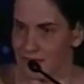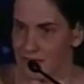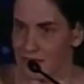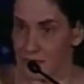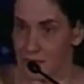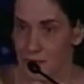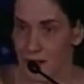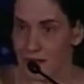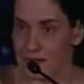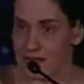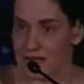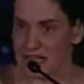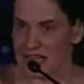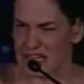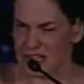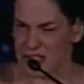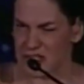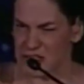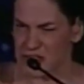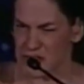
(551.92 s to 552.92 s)
They're probably
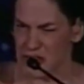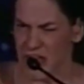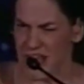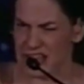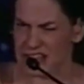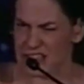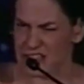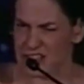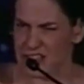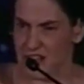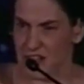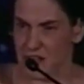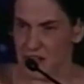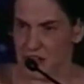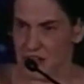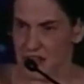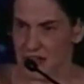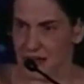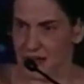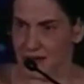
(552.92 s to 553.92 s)
going to change
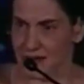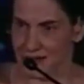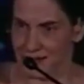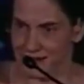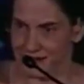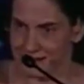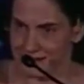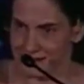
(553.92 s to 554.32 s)
everything.